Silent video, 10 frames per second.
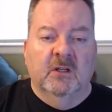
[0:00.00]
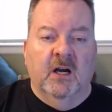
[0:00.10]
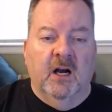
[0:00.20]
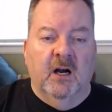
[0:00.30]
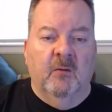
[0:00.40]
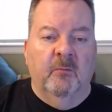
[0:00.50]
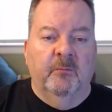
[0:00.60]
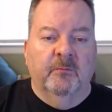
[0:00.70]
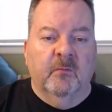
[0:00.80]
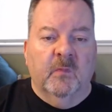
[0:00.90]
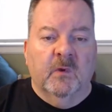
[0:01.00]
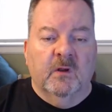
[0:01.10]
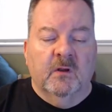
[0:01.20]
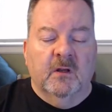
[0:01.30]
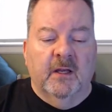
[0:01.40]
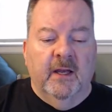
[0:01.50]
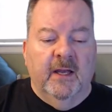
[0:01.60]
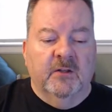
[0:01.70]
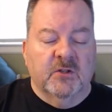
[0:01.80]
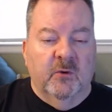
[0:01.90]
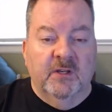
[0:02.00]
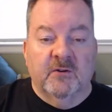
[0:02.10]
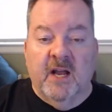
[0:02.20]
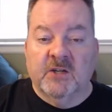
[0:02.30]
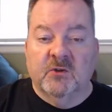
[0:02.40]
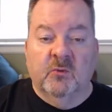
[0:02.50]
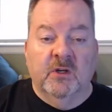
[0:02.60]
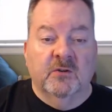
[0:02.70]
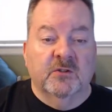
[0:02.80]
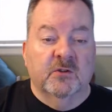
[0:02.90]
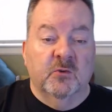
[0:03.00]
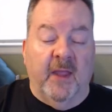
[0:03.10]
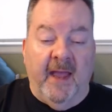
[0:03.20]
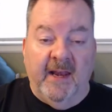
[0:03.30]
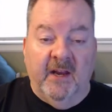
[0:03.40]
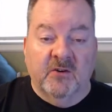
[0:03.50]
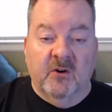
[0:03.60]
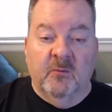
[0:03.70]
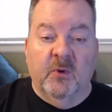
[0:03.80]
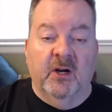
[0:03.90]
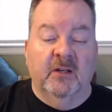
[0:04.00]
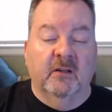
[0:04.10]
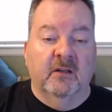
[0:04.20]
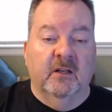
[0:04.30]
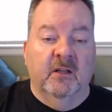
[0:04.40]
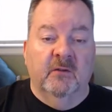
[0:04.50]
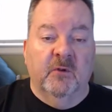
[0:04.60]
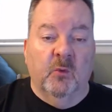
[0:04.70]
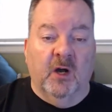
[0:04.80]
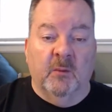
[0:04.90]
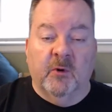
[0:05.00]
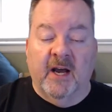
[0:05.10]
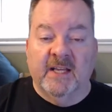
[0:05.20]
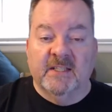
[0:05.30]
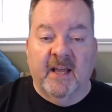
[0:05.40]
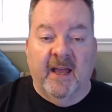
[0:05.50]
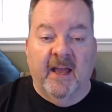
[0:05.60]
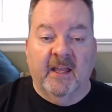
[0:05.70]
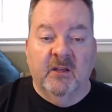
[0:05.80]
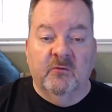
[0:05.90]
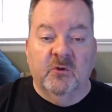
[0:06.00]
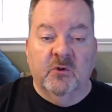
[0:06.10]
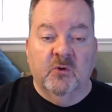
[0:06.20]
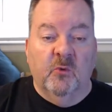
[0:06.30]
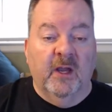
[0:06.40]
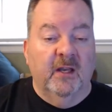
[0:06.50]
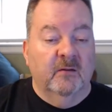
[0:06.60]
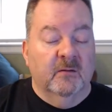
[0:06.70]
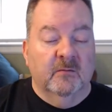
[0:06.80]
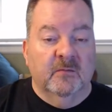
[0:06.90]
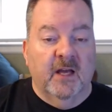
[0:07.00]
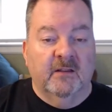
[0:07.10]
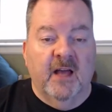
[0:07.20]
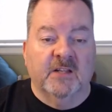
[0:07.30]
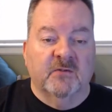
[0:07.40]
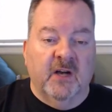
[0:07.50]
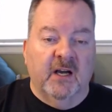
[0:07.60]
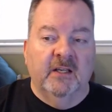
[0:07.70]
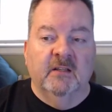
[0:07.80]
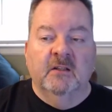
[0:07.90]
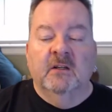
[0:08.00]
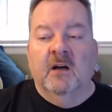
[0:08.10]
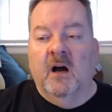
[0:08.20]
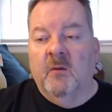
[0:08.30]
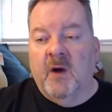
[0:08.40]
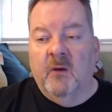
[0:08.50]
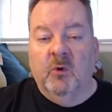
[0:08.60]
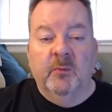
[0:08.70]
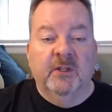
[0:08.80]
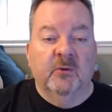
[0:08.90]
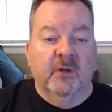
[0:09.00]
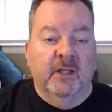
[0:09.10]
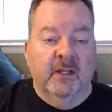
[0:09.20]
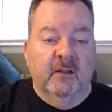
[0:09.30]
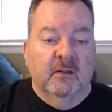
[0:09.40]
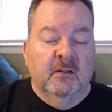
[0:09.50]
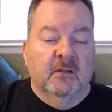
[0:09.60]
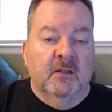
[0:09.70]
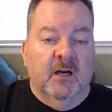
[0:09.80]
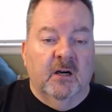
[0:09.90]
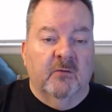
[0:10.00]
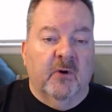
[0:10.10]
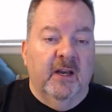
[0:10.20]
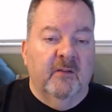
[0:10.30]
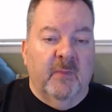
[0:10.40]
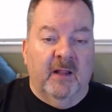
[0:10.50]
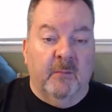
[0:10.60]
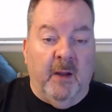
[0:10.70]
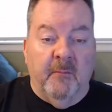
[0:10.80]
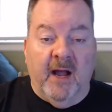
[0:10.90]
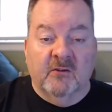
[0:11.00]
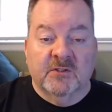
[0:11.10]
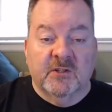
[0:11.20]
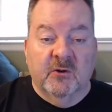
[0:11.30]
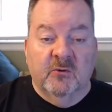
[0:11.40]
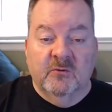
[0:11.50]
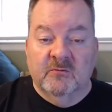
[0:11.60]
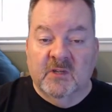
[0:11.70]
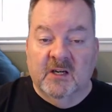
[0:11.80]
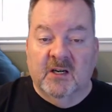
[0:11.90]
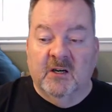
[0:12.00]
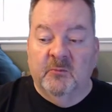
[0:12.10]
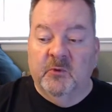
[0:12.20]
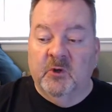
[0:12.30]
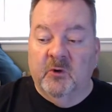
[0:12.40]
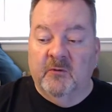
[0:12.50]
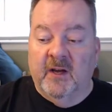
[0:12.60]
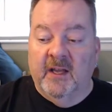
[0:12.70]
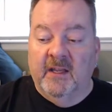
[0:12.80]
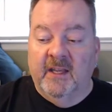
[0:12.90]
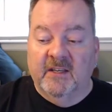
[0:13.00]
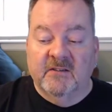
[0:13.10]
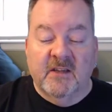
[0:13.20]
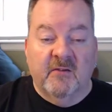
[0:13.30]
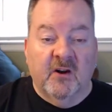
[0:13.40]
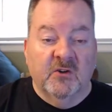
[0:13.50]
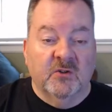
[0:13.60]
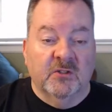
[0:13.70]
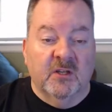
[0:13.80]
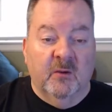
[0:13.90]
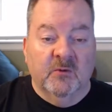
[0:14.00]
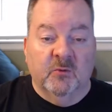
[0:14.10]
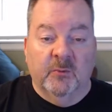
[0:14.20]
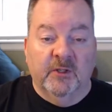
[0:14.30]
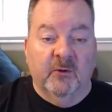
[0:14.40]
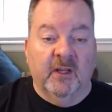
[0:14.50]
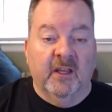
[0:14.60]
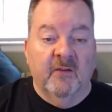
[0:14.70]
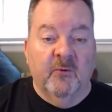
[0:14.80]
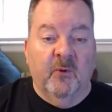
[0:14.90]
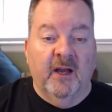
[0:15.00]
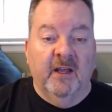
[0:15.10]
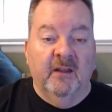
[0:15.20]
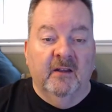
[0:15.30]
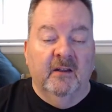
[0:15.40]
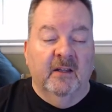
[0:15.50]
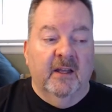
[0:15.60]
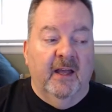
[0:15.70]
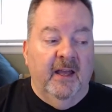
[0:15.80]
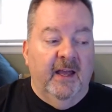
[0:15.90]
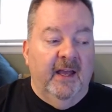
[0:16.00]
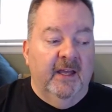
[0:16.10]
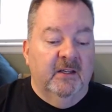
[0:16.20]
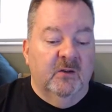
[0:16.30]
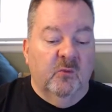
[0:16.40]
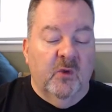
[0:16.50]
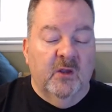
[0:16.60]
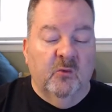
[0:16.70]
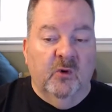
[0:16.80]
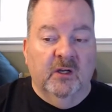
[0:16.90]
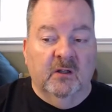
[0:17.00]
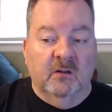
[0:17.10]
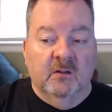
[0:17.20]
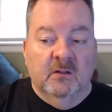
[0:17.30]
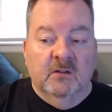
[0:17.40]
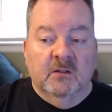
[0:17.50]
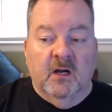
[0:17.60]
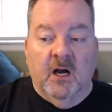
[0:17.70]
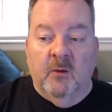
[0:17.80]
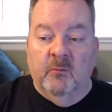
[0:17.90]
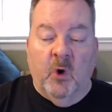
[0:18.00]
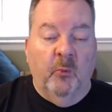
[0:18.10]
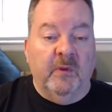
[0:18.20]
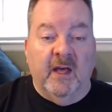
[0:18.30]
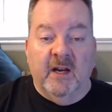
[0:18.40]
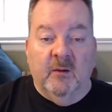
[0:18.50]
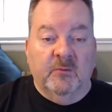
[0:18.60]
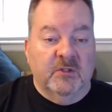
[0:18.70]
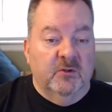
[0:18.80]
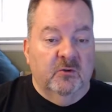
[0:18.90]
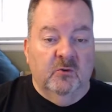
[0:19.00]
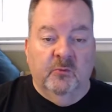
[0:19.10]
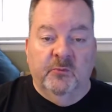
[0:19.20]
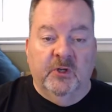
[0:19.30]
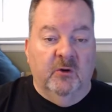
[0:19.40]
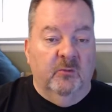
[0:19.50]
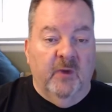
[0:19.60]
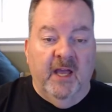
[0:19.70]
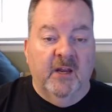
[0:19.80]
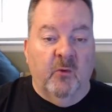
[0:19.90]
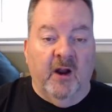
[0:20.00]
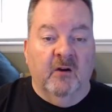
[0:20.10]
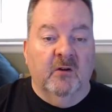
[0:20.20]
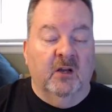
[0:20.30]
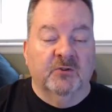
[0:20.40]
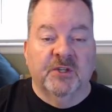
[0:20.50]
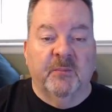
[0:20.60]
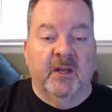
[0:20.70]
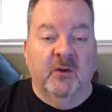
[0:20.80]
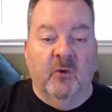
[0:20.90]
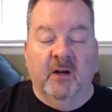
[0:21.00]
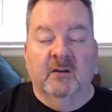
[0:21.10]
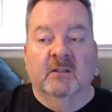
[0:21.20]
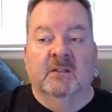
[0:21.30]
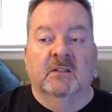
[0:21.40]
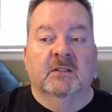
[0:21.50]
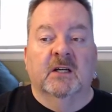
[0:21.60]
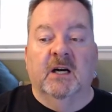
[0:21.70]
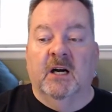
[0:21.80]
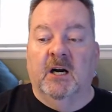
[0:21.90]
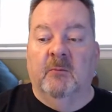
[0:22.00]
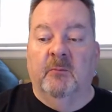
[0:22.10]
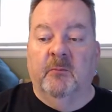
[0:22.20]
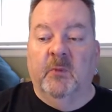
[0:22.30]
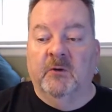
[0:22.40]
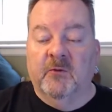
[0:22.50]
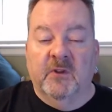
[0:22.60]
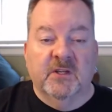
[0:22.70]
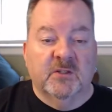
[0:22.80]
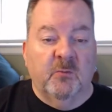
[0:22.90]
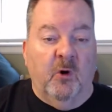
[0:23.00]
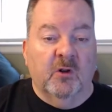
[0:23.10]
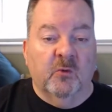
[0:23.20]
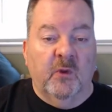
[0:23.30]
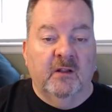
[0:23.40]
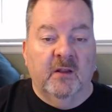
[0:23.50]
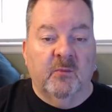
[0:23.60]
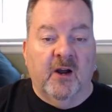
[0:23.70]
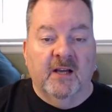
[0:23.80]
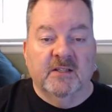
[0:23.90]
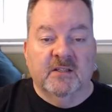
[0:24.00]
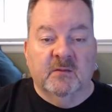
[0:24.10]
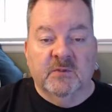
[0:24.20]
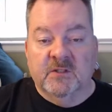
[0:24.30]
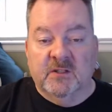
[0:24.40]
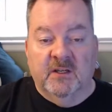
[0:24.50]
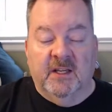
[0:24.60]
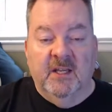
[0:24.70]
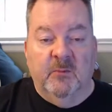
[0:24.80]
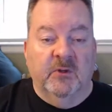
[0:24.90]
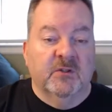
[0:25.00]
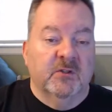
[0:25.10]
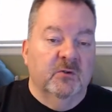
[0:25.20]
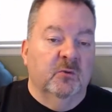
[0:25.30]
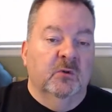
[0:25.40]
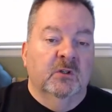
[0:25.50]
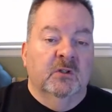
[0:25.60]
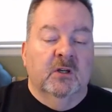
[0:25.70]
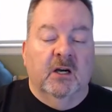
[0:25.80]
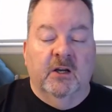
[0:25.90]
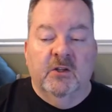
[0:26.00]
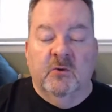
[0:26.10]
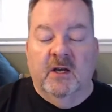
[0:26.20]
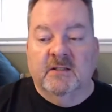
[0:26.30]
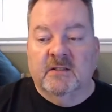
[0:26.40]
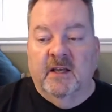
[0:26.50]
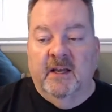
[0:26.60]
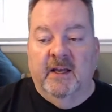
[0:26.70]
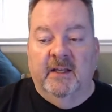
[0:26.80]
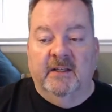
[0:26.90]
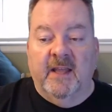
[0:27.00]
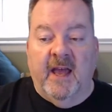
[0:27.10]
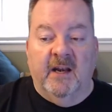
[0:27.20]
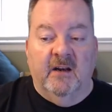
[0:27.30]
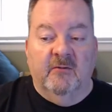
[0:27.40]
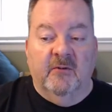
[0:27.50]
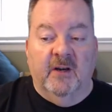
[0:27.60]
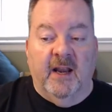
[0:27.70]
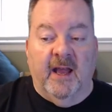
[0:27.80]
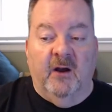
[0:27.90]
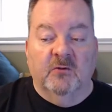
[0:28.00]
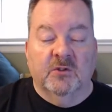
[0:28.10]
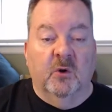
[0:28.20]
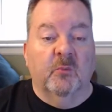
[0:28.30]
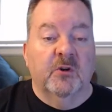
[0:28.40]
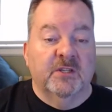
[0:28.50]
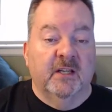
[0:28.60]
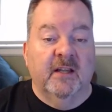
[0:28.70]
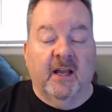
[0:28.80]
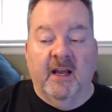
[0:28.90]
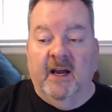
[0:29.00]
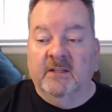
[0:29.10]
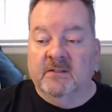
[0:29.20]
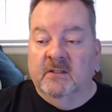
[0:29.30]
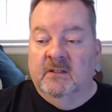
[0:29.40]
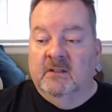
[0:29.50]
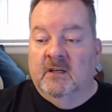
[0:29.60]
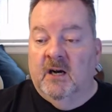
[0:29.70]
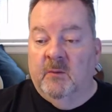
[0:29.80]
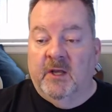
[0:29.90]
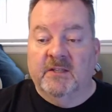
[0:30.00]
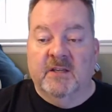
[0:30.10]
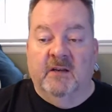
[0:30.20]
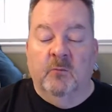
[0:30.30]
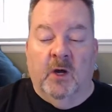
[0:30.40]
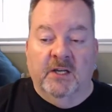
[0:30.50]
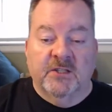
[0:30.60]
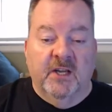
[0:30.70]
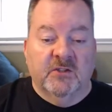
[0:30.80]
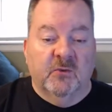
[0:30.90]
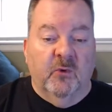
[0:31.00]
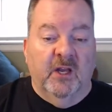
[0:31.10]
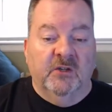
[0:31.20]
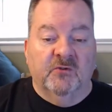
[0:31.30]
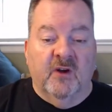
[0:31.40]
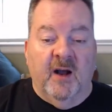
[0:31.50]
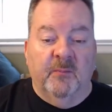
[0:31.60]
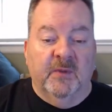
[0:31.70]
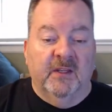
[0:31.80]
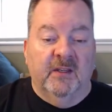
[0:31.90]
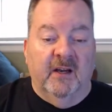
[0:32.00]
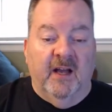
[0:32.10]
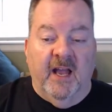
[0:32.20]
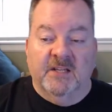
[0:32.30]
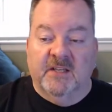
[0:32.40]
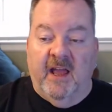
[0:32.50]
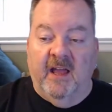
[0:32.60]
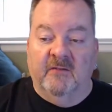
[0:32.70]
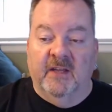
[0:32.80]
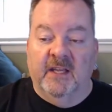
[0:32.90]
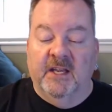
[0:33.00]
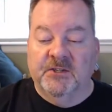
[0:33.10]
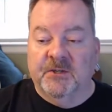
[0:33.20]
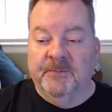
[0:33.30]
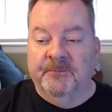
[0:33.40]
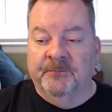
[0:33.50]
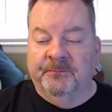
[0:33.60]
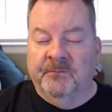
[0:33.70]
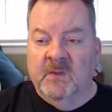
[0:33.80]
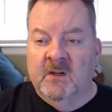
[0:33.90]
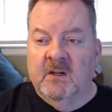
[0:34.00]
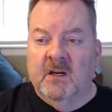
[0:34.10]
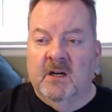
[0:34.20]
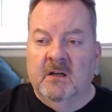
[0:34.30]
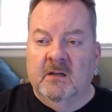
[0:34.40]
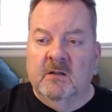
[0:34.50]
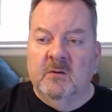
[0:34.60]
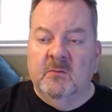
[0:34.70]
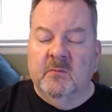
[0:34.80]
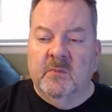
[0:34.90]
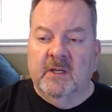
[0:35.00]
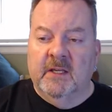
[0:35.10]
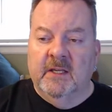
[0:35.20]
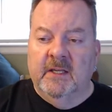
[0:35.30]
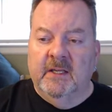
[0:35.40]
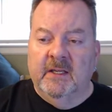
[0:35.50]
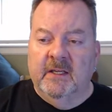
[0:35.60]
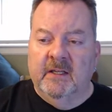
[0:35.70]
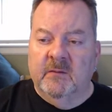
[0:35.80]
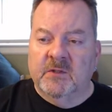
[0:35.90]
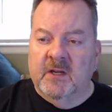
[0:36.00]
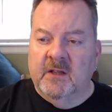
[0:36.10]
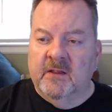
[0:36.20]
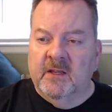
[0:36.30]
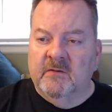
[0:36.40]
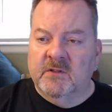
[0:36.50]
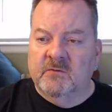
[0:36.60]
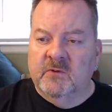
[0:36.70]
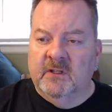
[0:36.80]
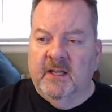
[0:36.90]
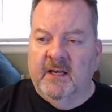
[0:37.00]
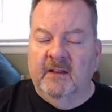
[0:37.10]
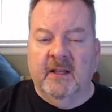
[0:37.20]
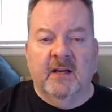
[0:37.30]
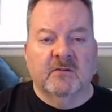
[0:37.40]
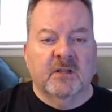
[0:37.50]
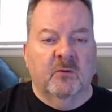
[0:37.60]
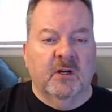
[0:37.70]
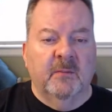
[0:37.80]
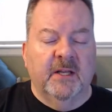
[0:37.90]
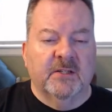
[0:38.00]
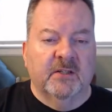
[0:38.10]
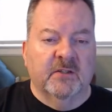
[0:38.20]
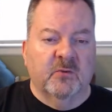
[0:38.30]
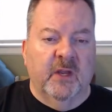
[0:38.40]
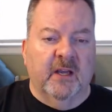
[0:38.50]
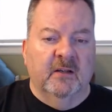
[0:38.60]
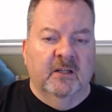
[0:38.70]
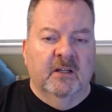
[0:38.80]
And so international winners, you can enter, but if you want a prize tag, if you do win, that's fine. I will be doing, for any of my, like my milestone, you know, if I hit 700 subs, we'll be doing a giveaway and we will, open that up to, you know, anywhere. I'll ship anywhere. But for the smaller weekly prizes, I'm just going to keep it to, US and Canada for now. So appreciate that, guys. Like I said, want a chance to win, drop the, hashtag vacation. And I'm trying to think if there's really anything else I want to mention this week.